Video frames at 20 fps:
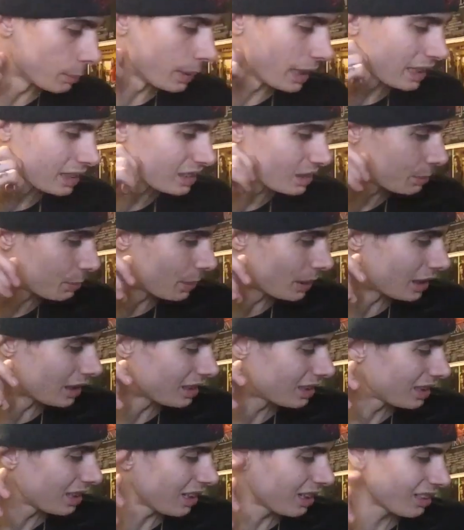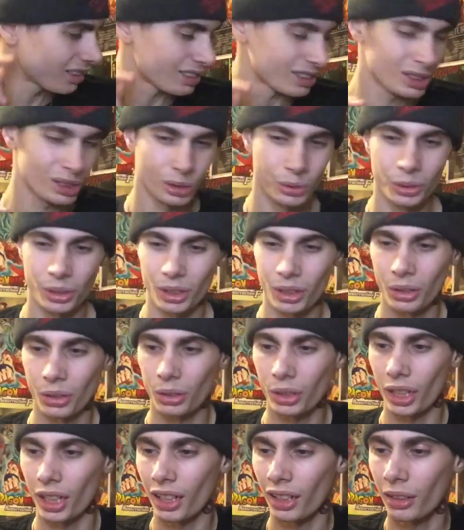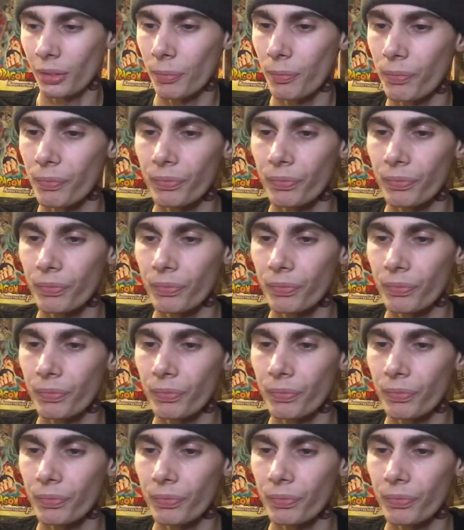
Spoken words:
best, but the other two were okay.